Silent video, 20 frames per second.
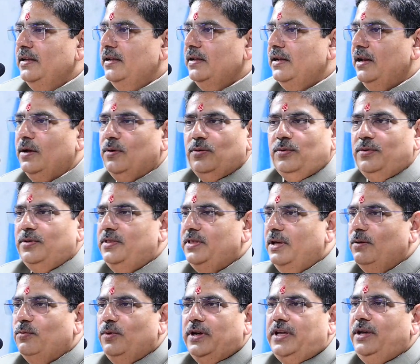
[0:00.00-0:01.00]
Now,
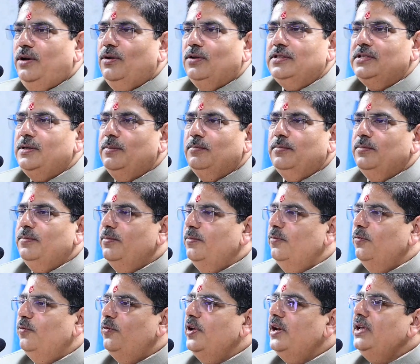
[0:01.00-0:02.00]
they are working on some
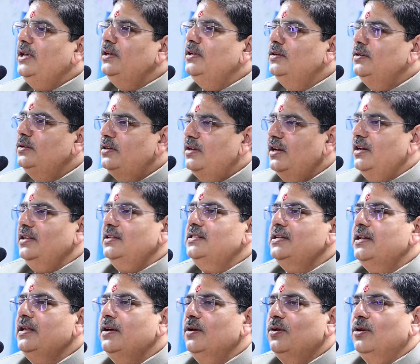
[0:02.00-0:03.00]
very
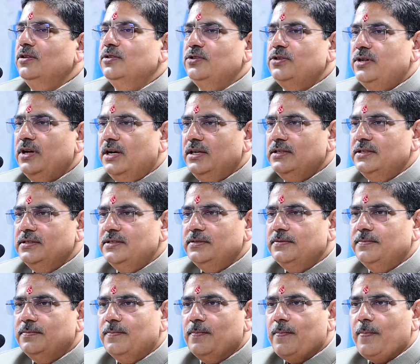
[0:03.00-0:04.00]
interesting constructs,
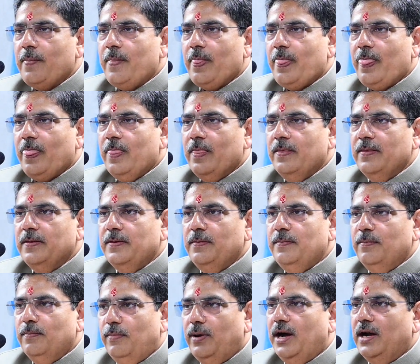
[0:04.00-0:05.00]

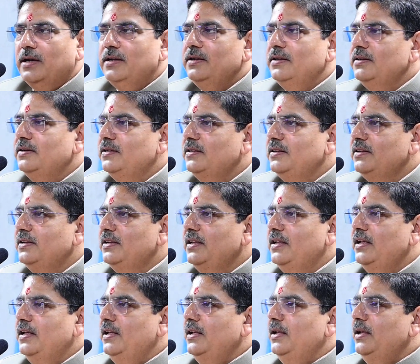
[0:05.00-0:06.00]
but
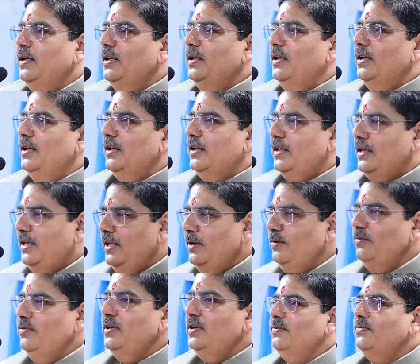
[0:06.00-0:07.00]

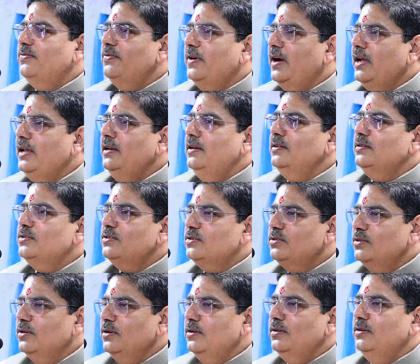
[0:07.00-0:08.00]
can find a
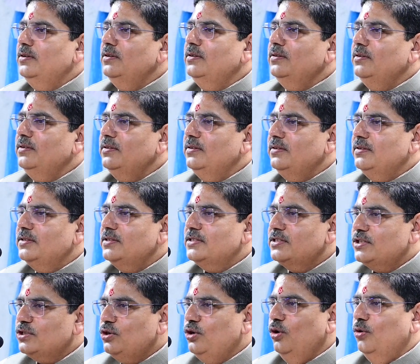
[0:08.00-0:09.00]
certain
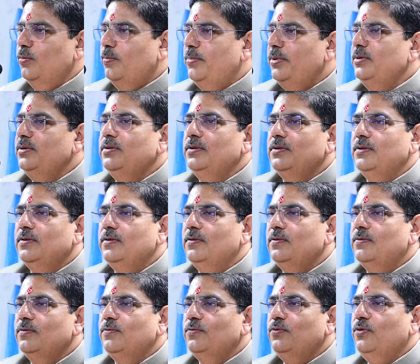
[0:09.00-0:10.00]
scope
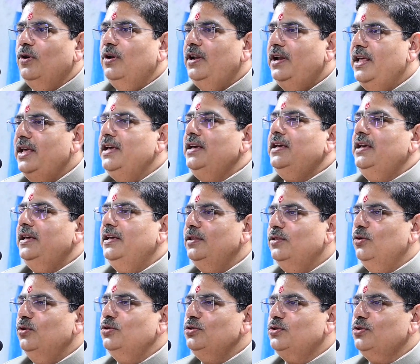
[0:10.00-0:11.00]
for
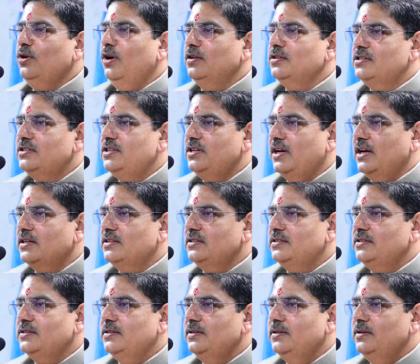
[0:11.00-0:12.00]
linking those
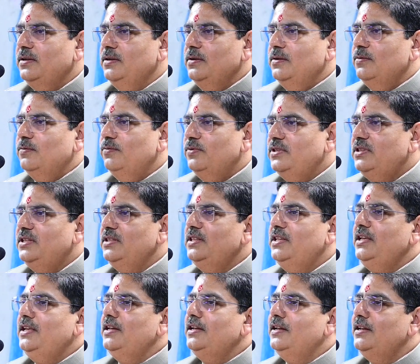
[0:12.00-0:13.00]
constructs with
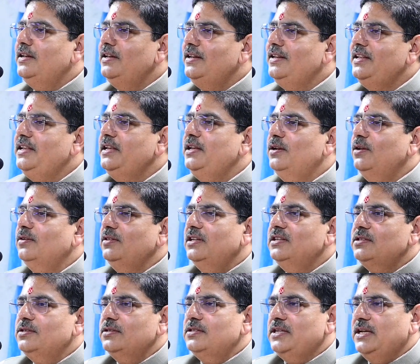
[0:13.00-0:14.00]
the need of
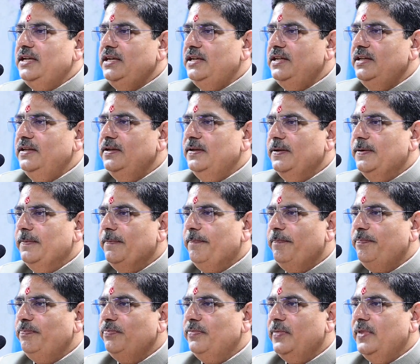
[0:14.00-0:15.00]
the society?
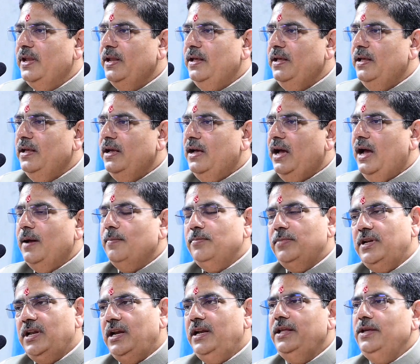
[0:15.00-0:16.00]

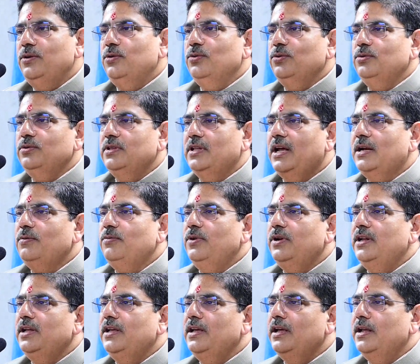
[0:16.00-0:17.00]
I'm telling you, that
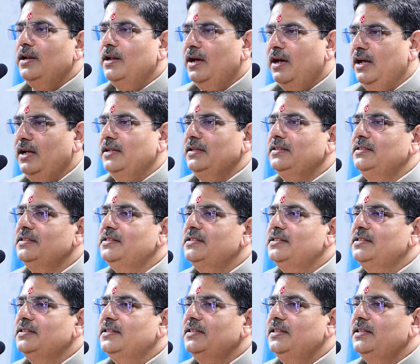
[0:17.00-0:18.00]
will
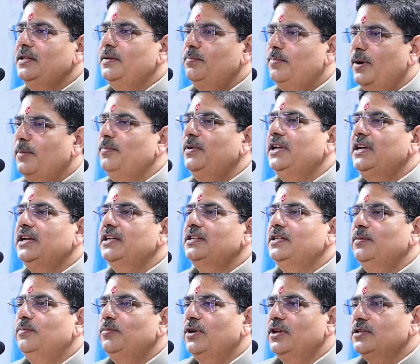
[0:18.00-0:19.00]
enhance the
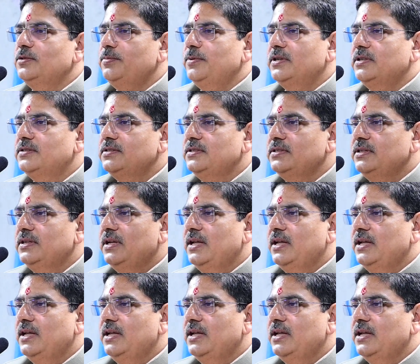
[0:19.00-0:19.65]
publication prospects.